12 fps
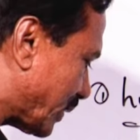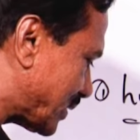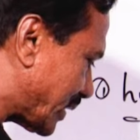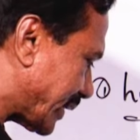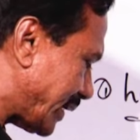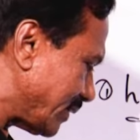
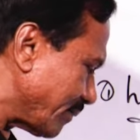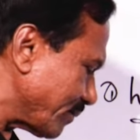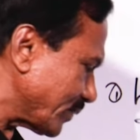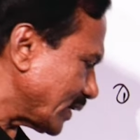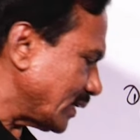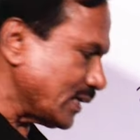once again.
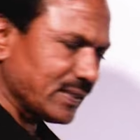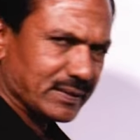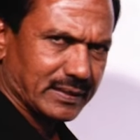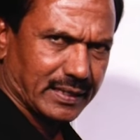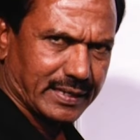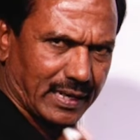
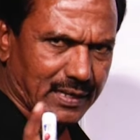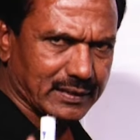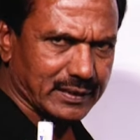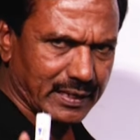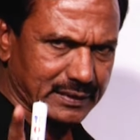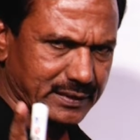The
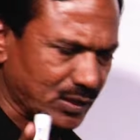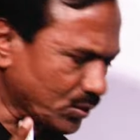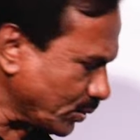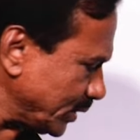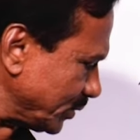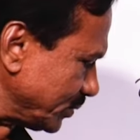character, as I
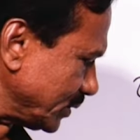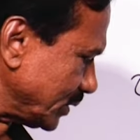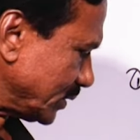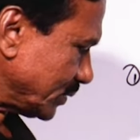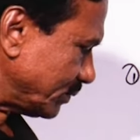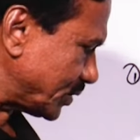told you,
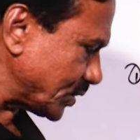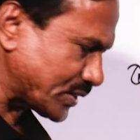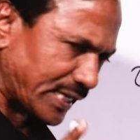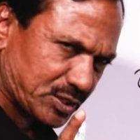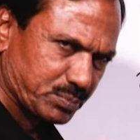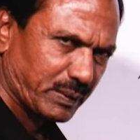which is
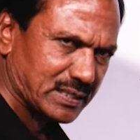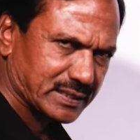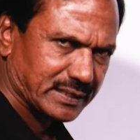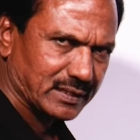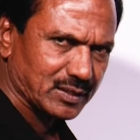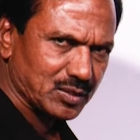
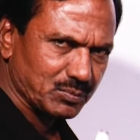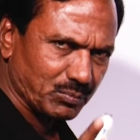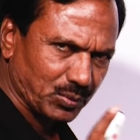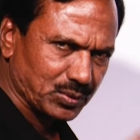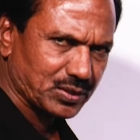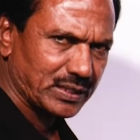expressed
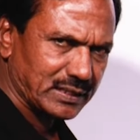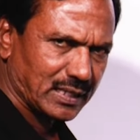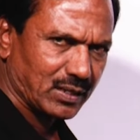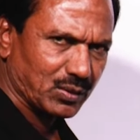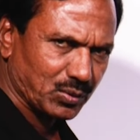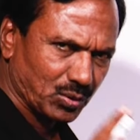both in
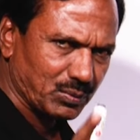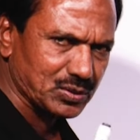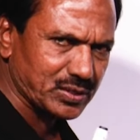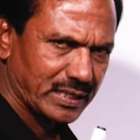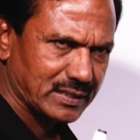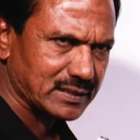the
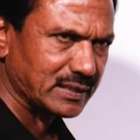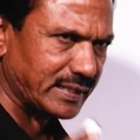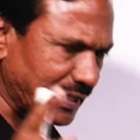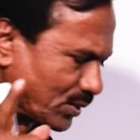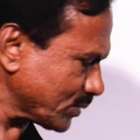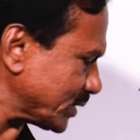homozygous and
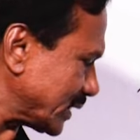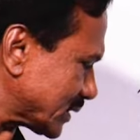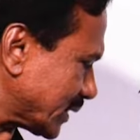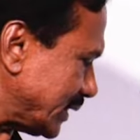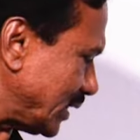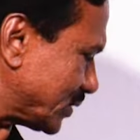heterozygous
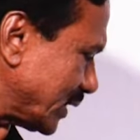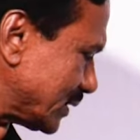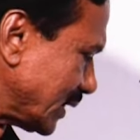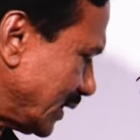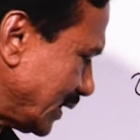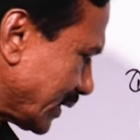
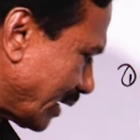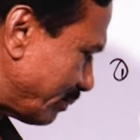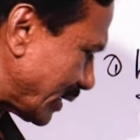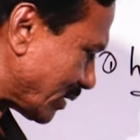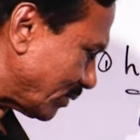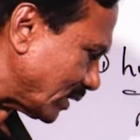conditions can
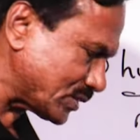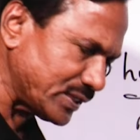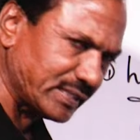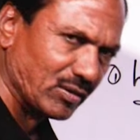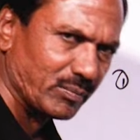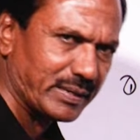be called as
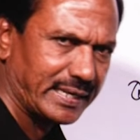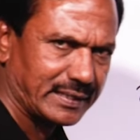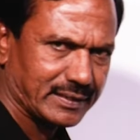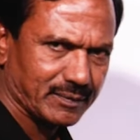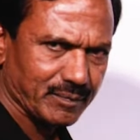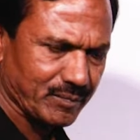the
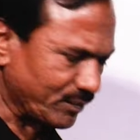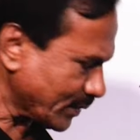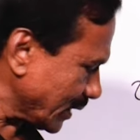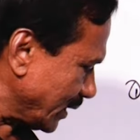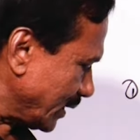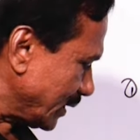dominant.
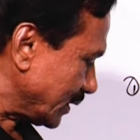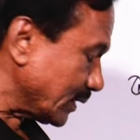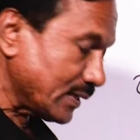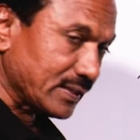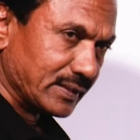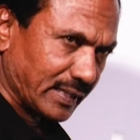
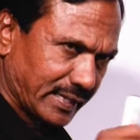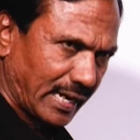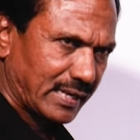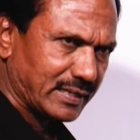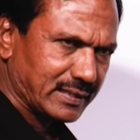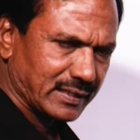The
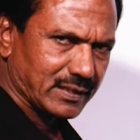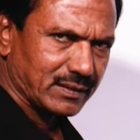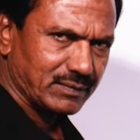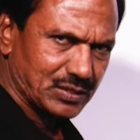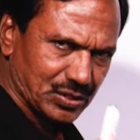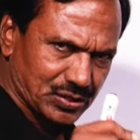character
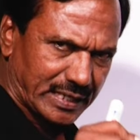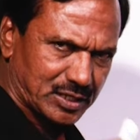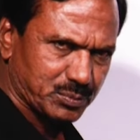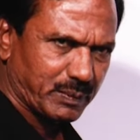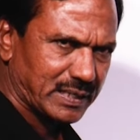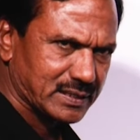which is
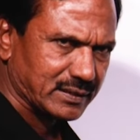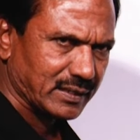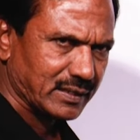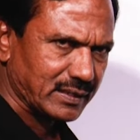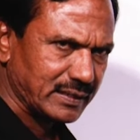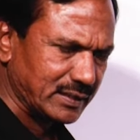expressed
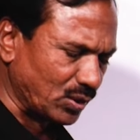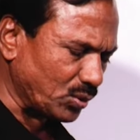in the